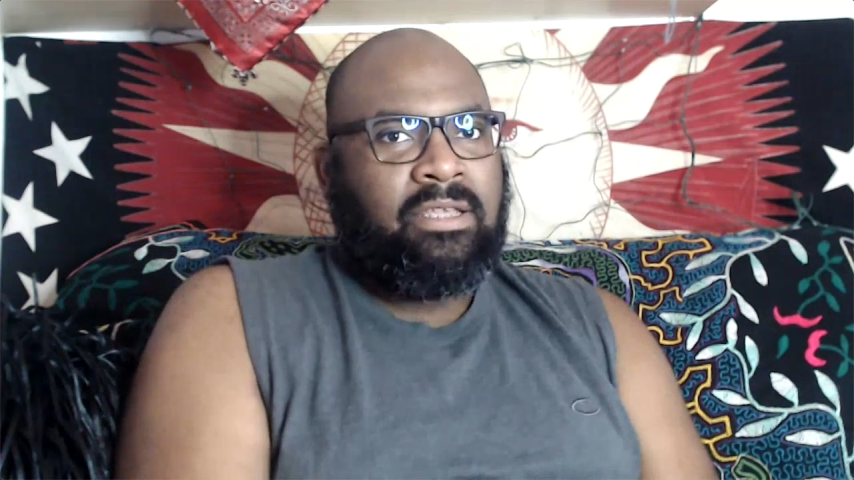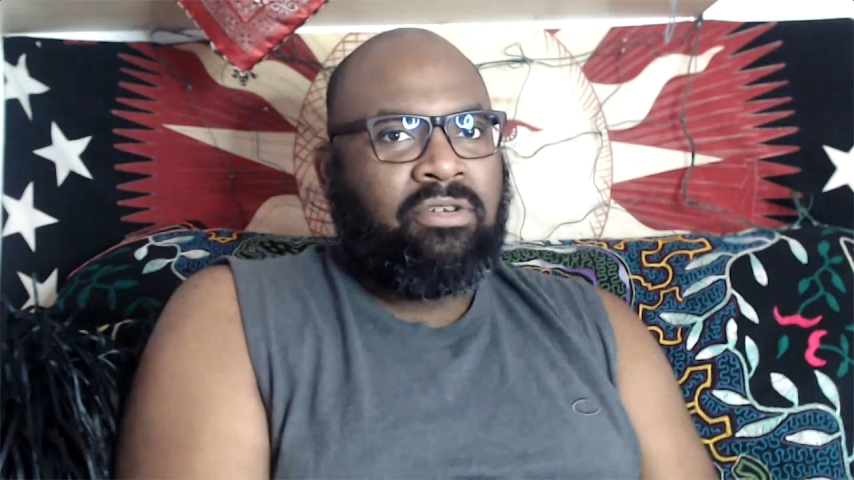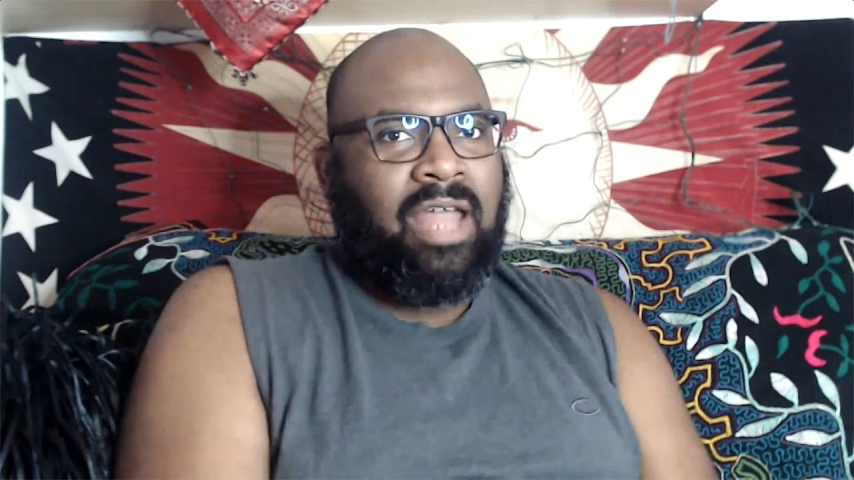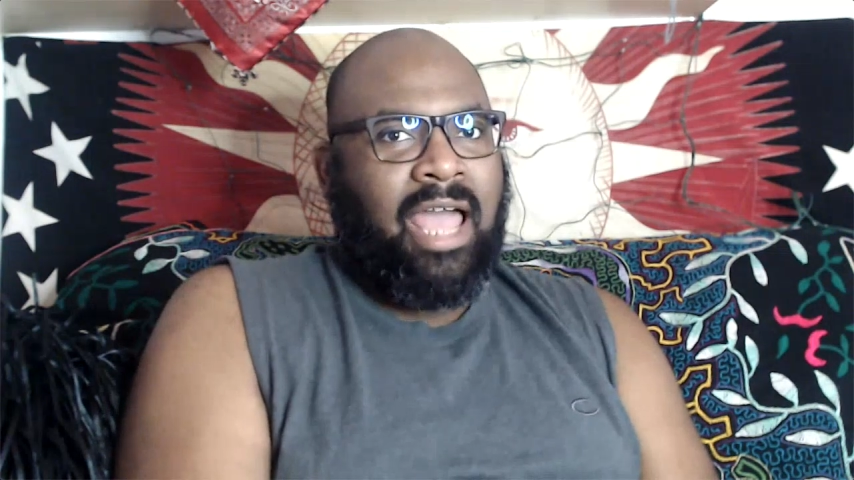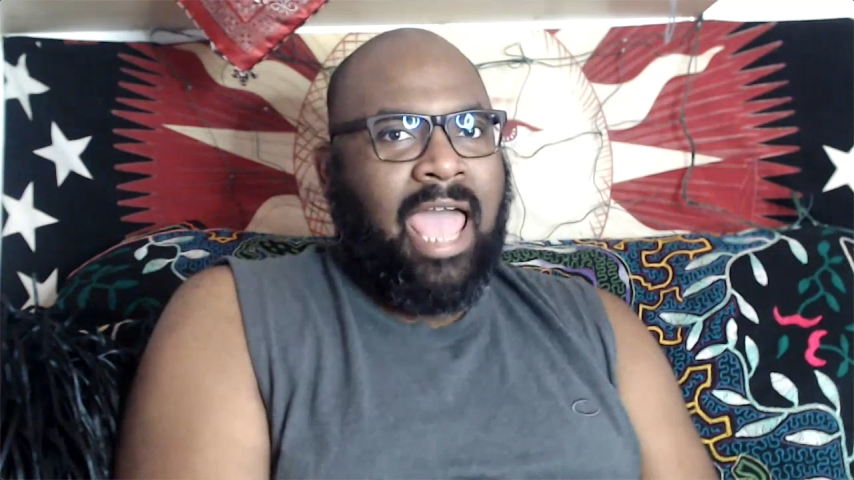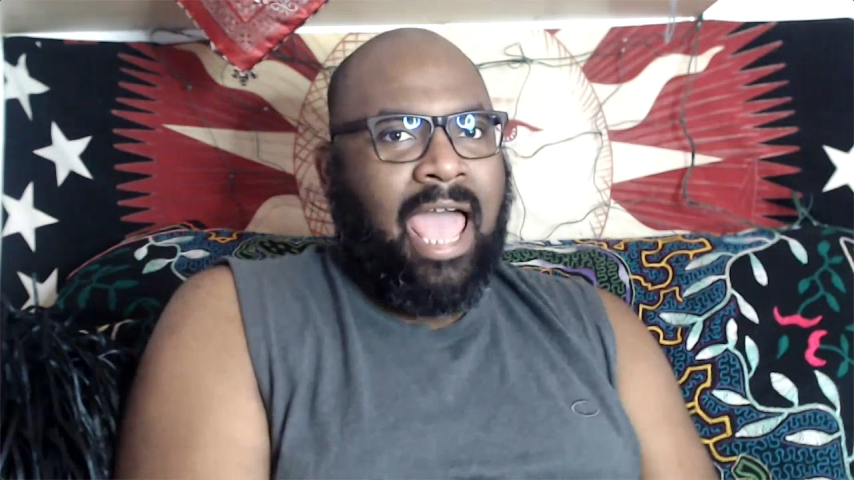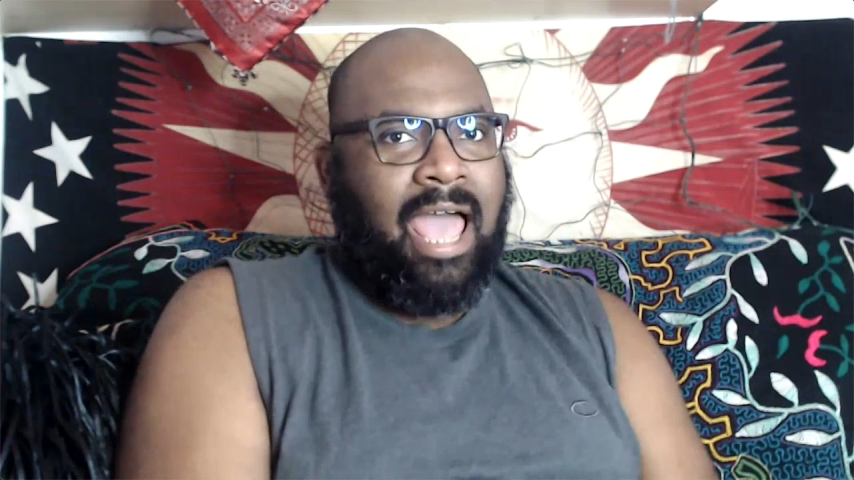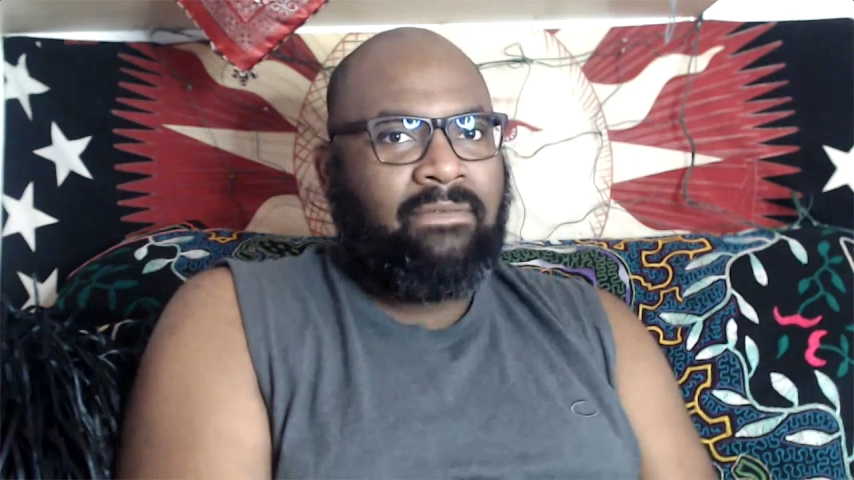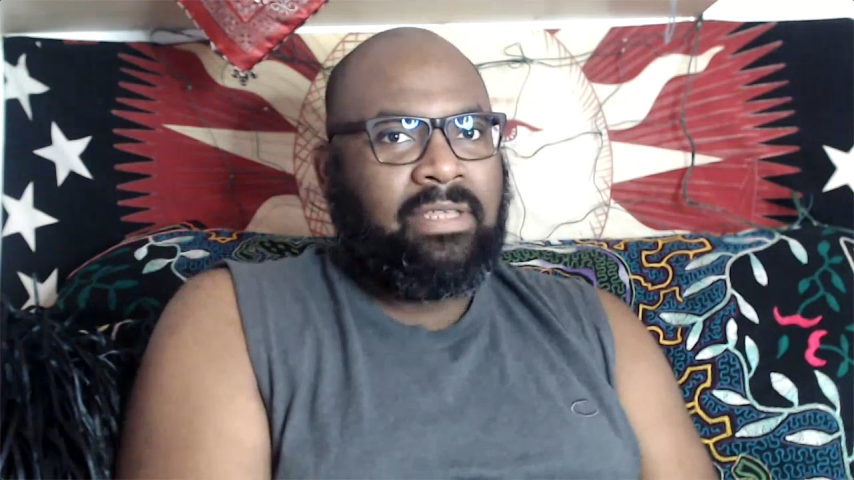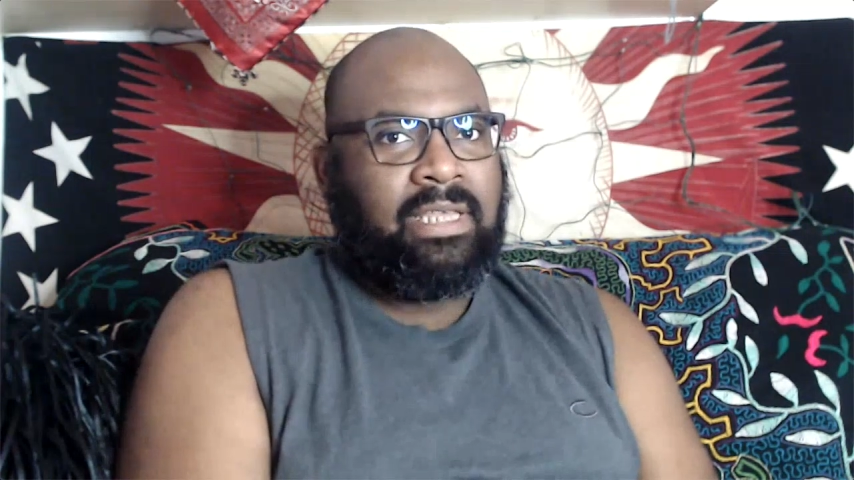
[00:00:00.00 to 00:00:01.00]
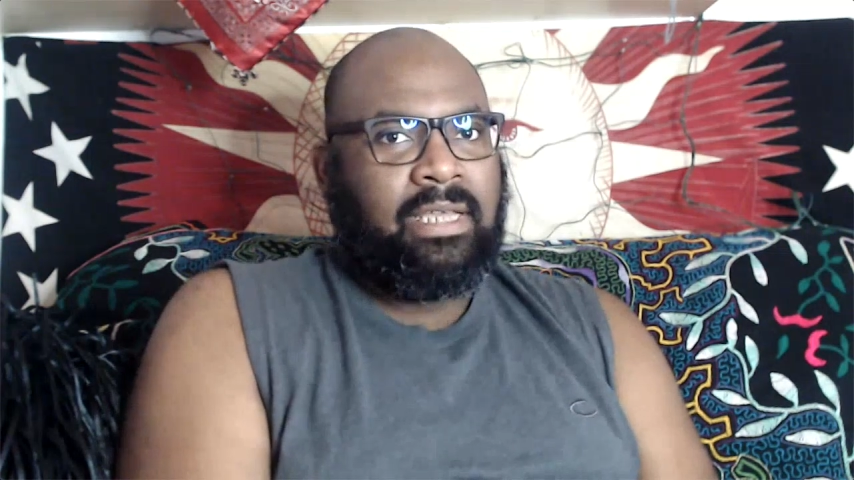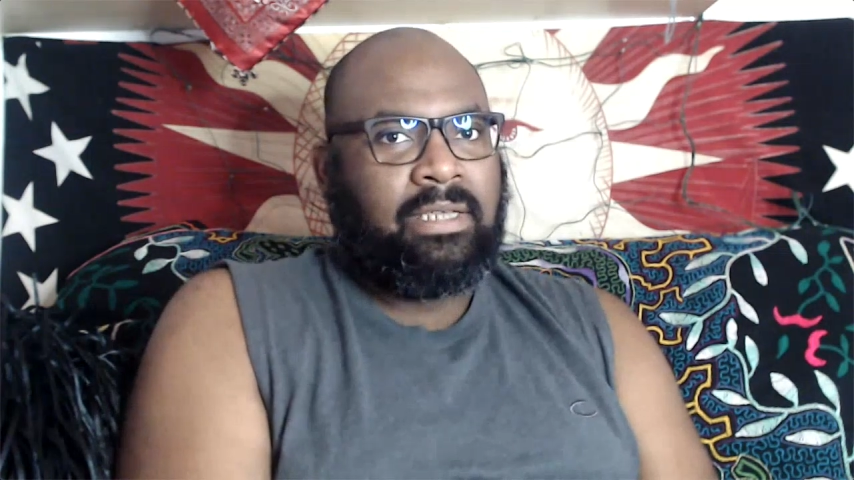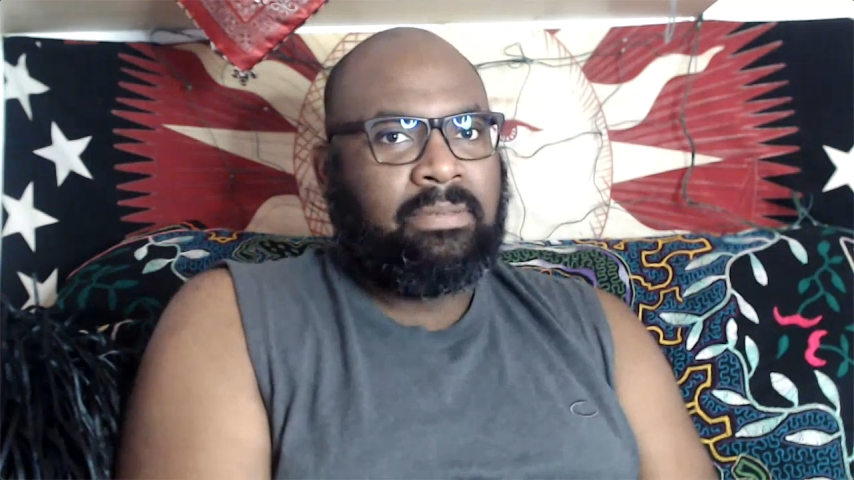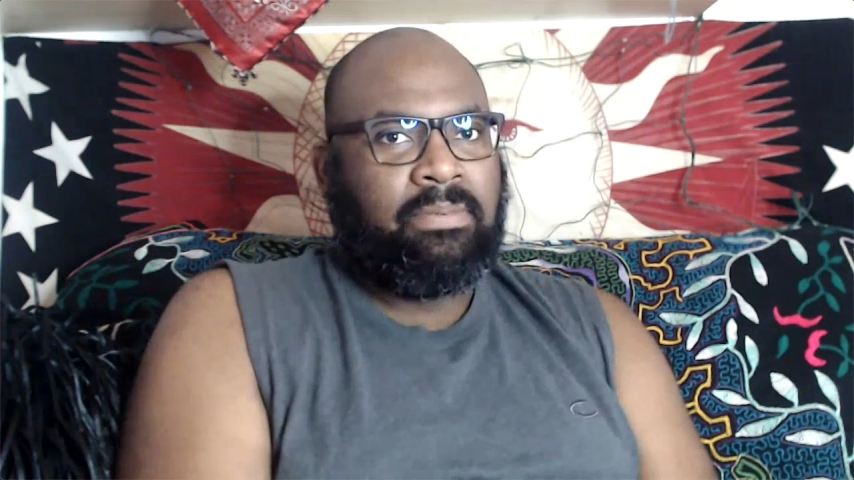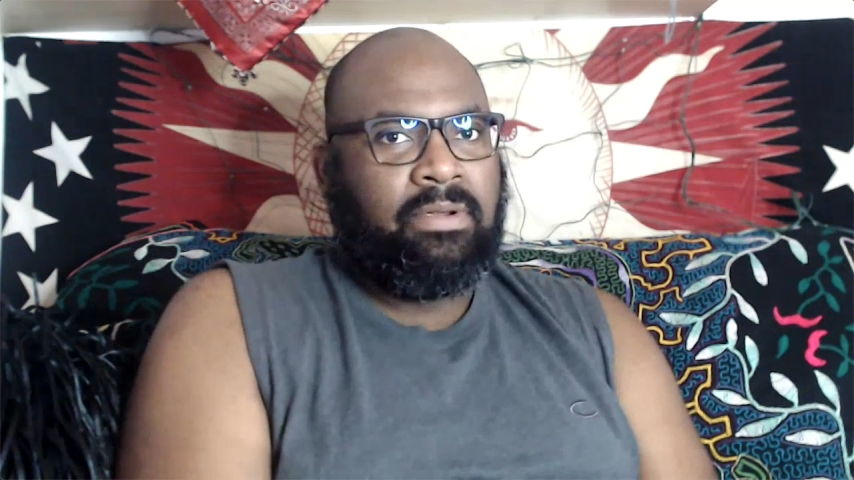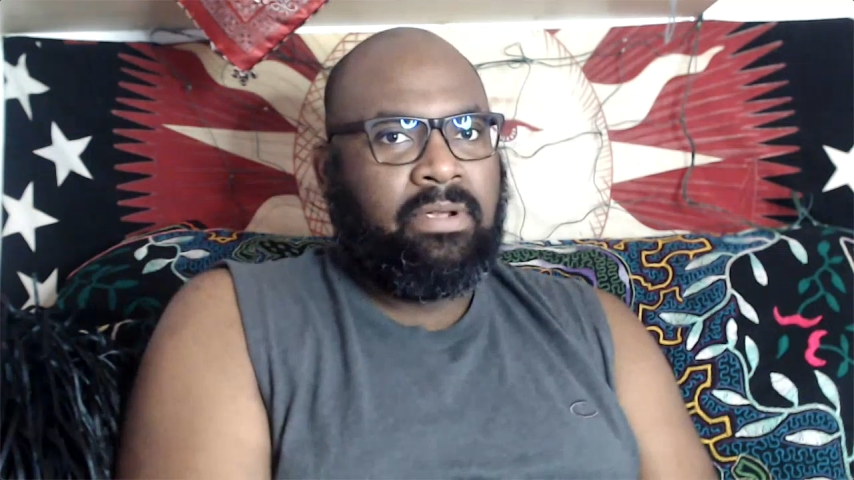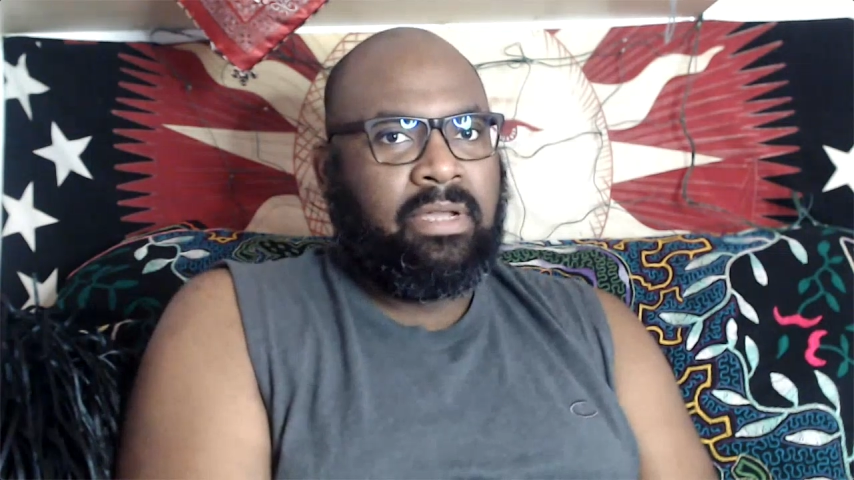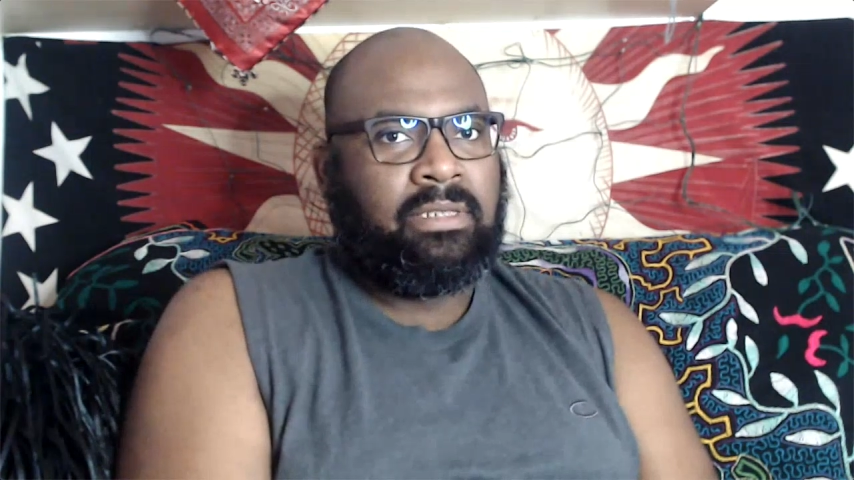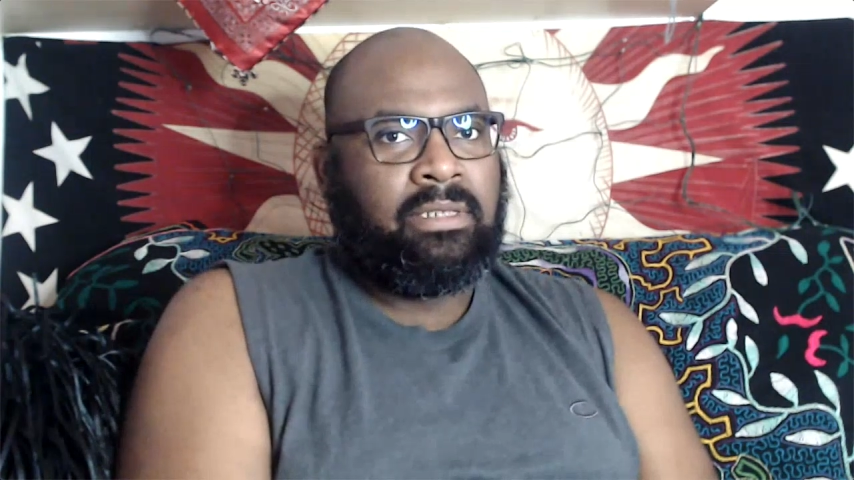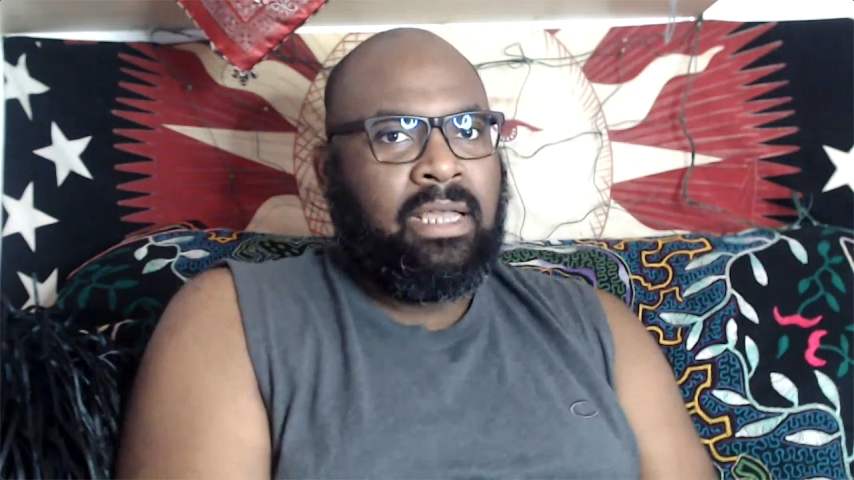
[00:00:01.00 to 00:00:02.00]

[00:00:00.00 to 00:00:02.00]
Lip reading: you're not having the experience.